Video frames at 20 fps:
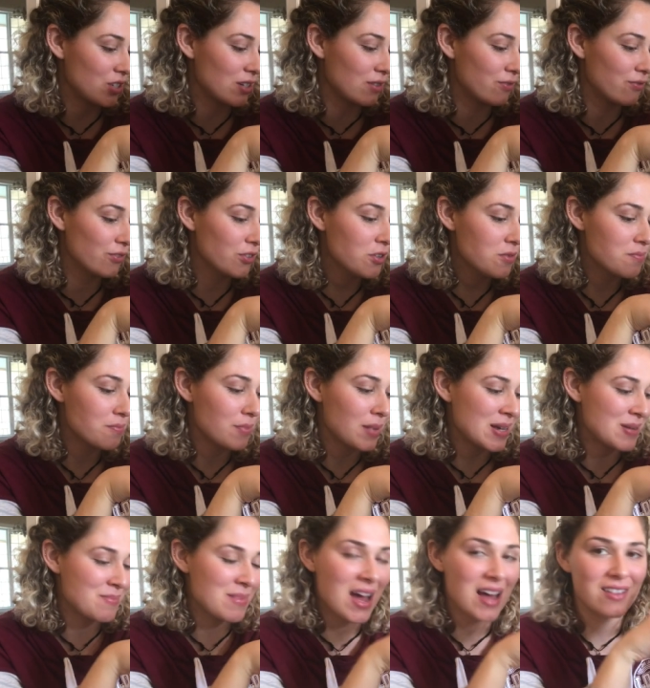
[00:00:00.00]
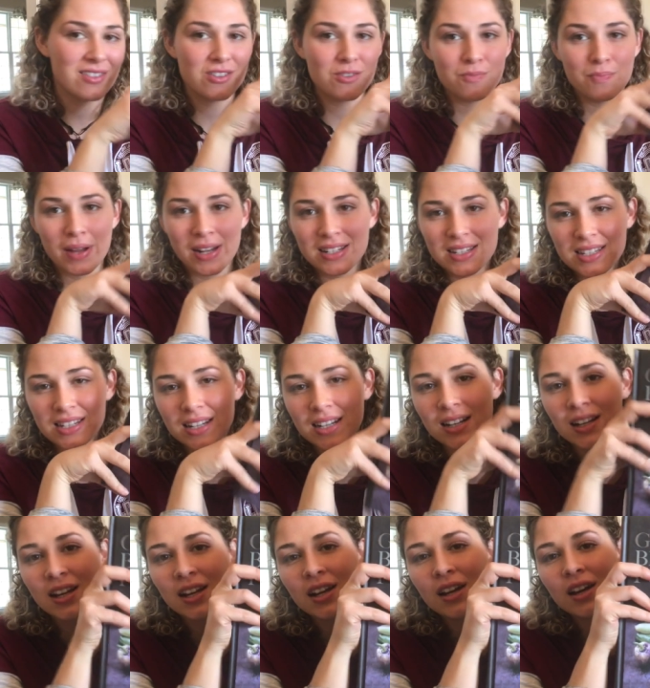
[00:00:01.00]
and Fruit by Matthew
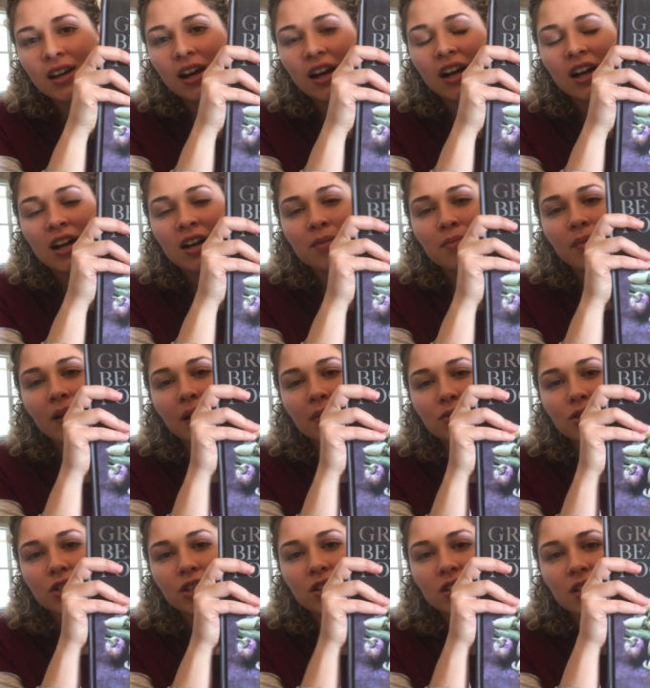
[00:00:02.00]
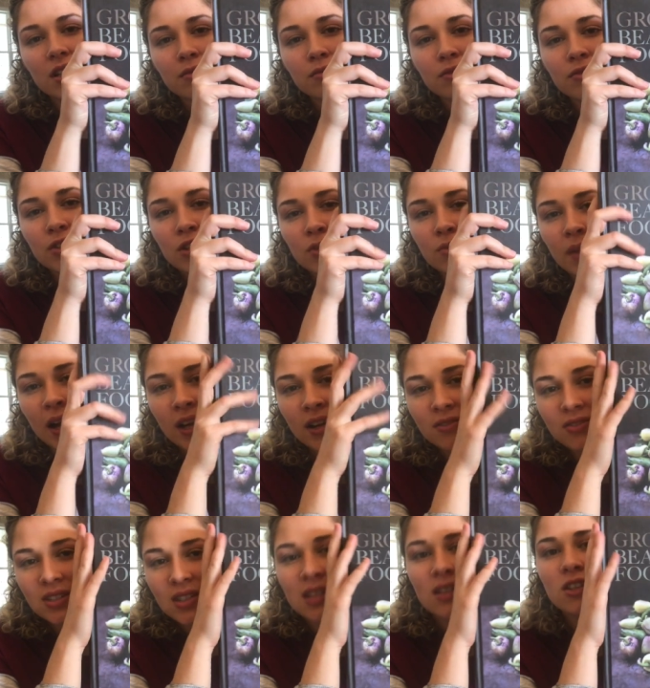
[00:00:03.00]
Benson. I'm sure some of you might have
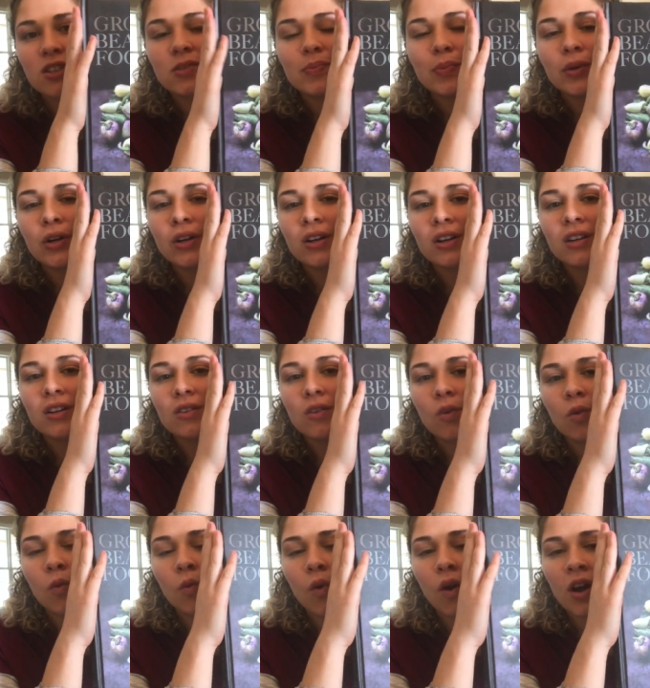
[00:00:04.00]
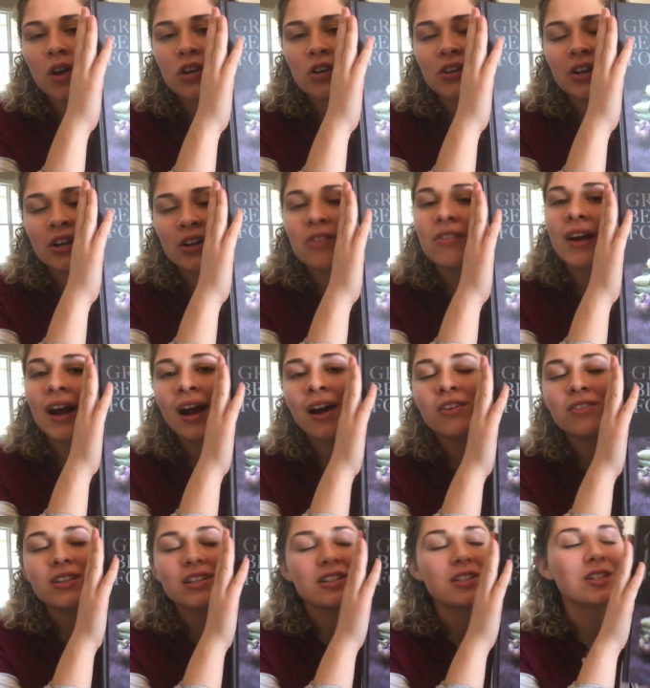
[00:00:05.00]
seen this book wandering
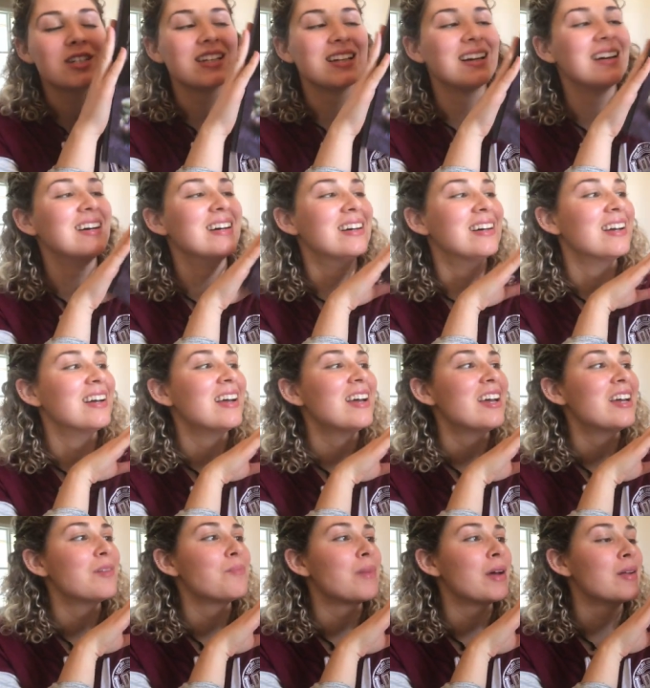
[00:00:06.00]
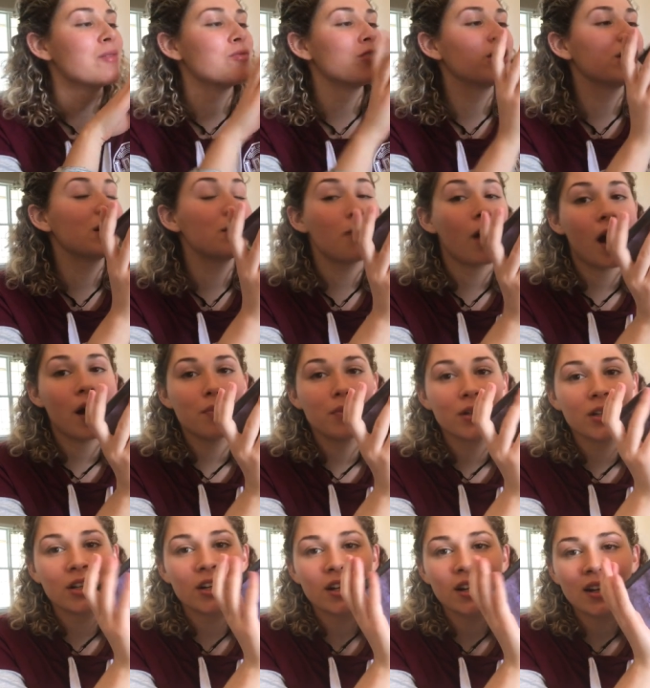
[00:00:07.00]
around. It's been really
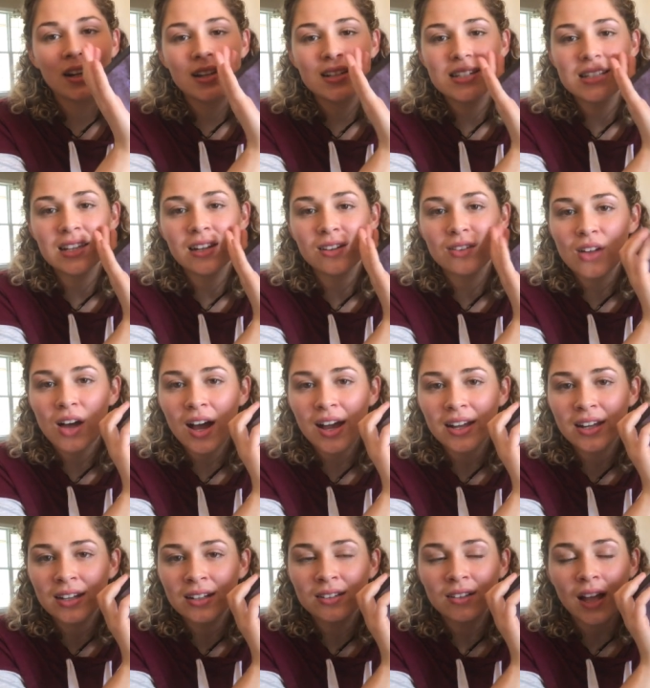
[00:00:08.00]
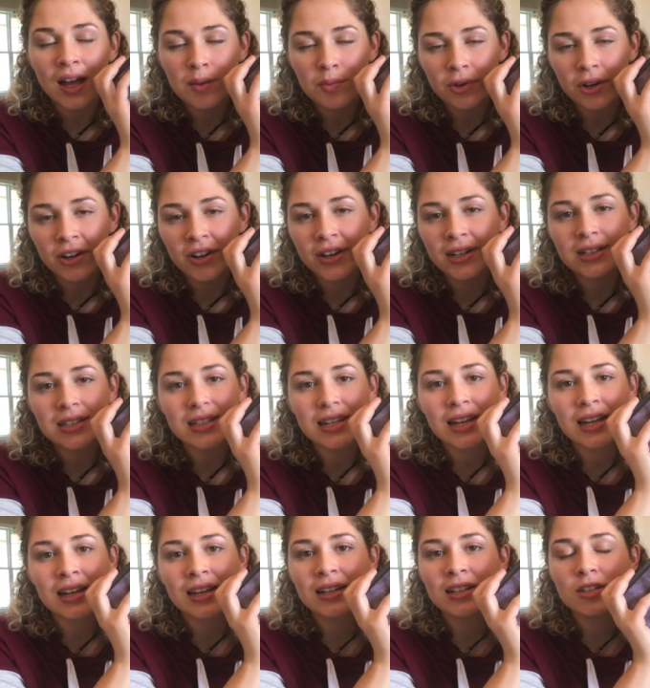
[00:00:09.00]
popular, and I see it a lot in libraries
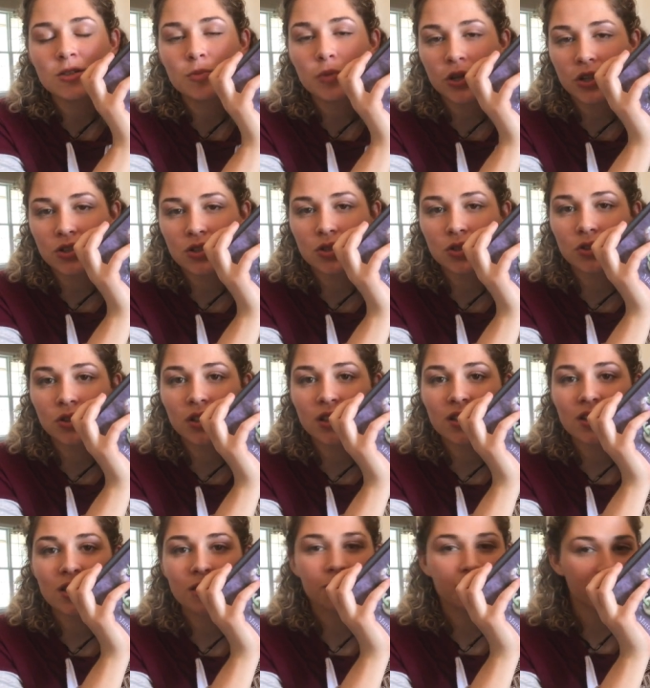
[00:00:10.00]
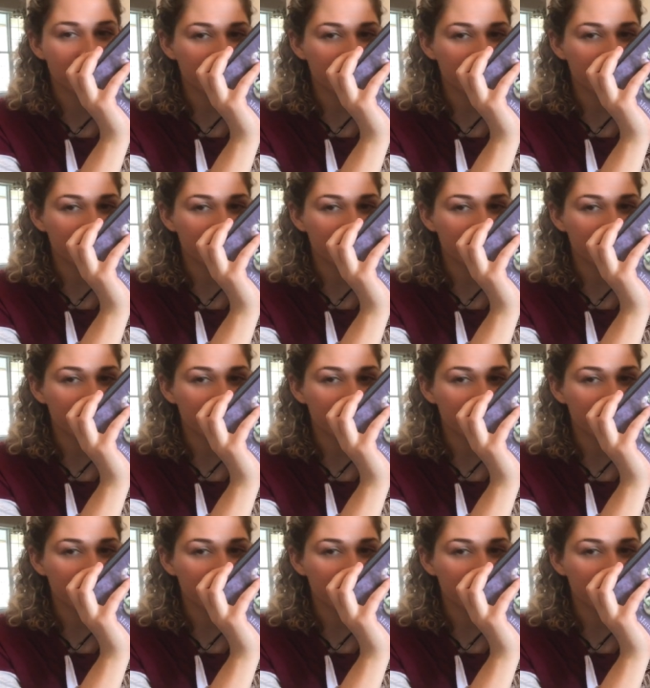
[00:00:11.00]
and bookstores